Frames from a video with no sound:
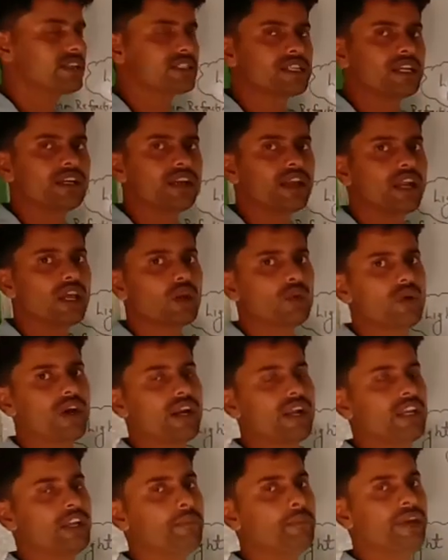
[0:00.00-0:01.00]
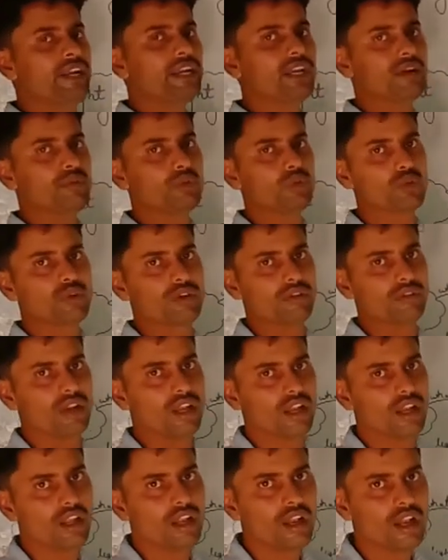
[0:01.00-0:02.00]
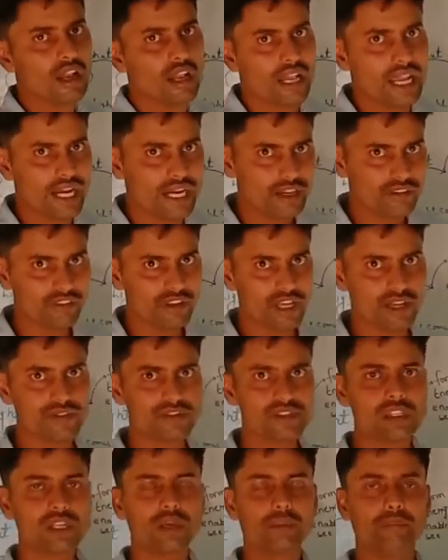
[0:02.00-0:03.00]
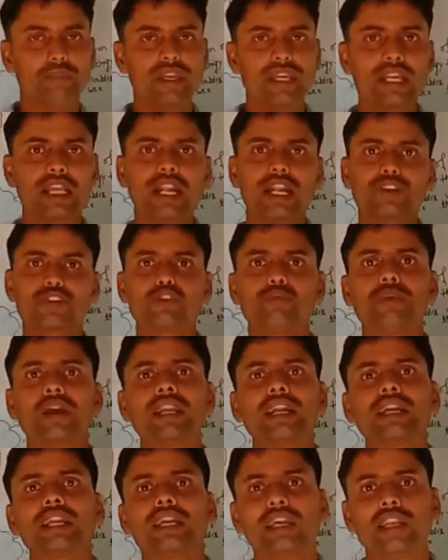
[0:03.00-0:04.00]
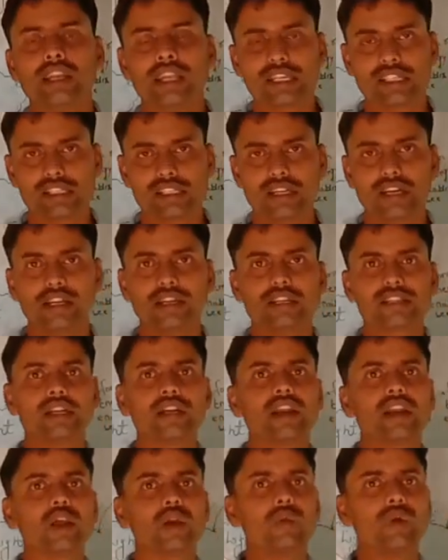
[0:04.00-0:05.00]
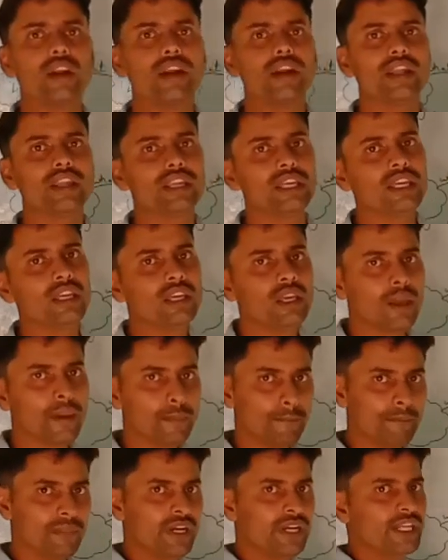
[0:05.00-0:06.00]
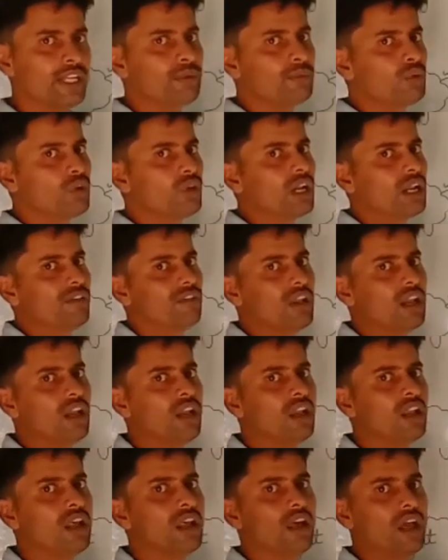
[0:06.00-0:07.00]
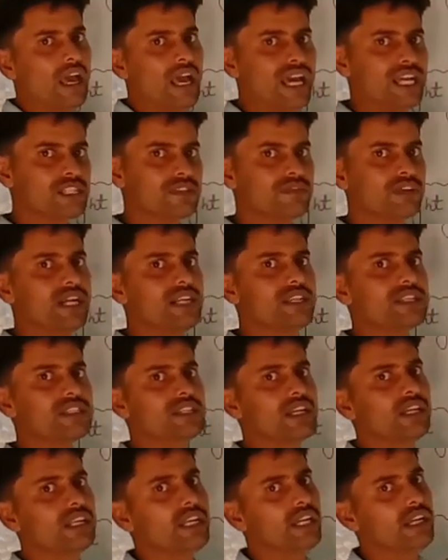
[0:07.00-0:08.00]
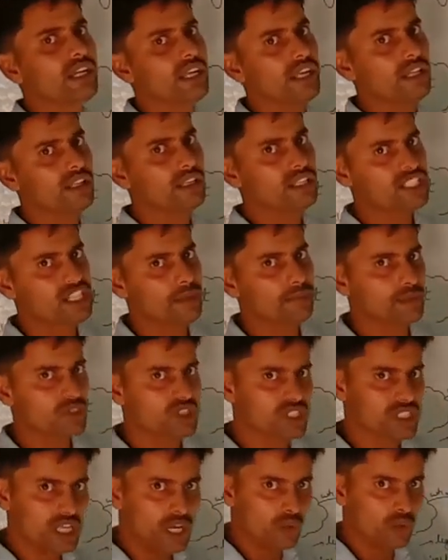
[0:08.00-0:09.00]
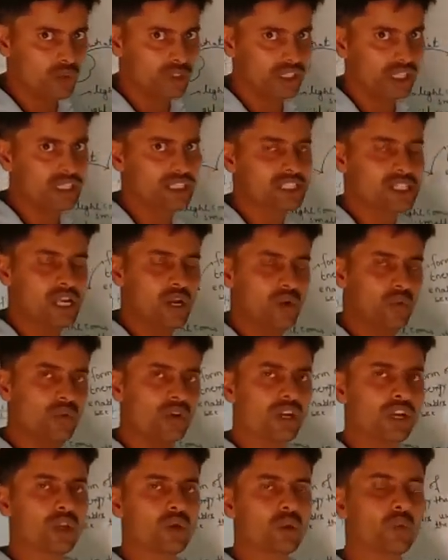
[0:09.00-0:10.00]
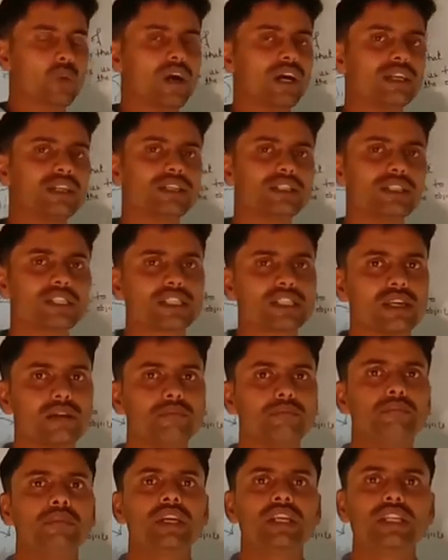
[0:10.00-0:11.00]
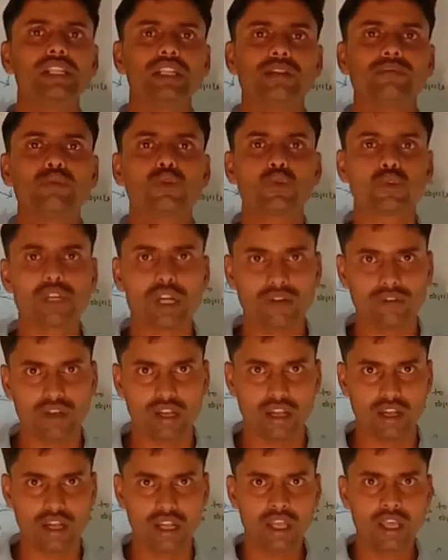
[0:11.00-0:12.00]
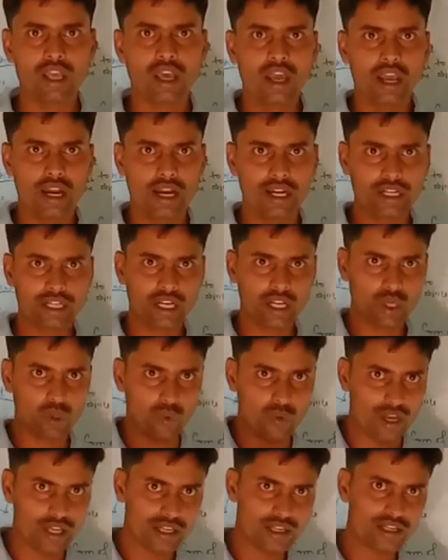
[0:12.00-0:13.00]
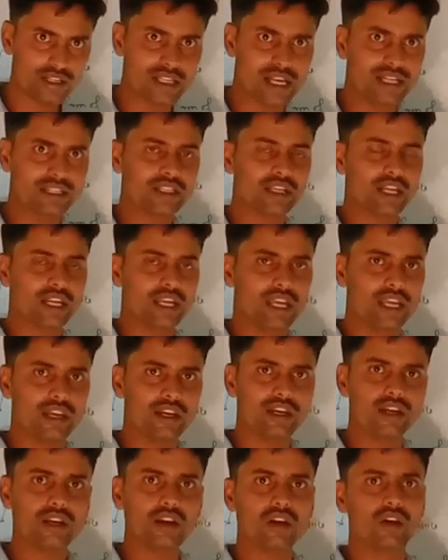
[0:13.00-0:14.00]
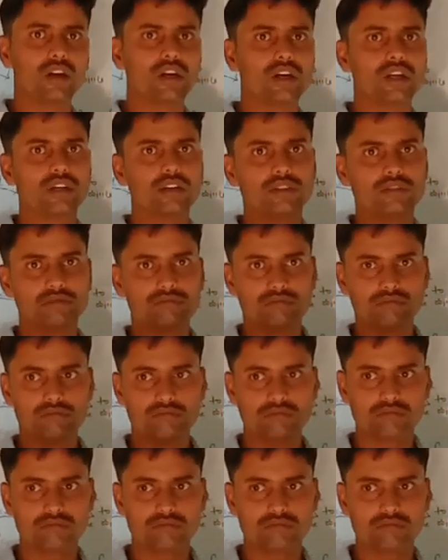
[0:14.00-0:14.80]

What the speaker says: doesn't require any medium to travel. Light waves, being electromagnetic in nature, it doesn't require any medium to travel. As we had studied in the chapter sound, that sound requires some medium to travel. It requires either air or